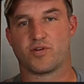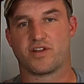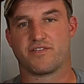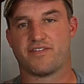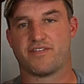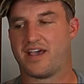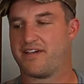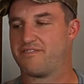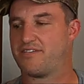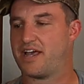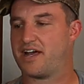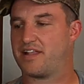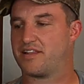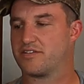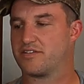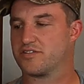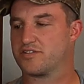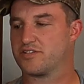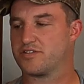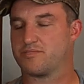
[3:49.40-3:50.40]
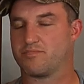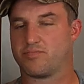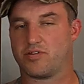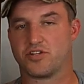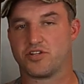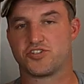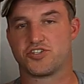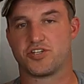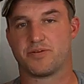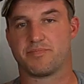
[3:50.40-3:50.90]
$45
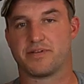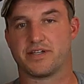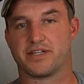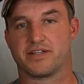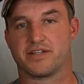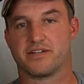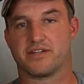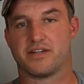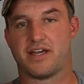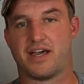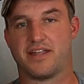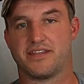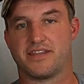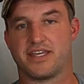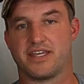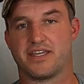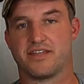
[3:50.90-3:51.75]
plus shipping on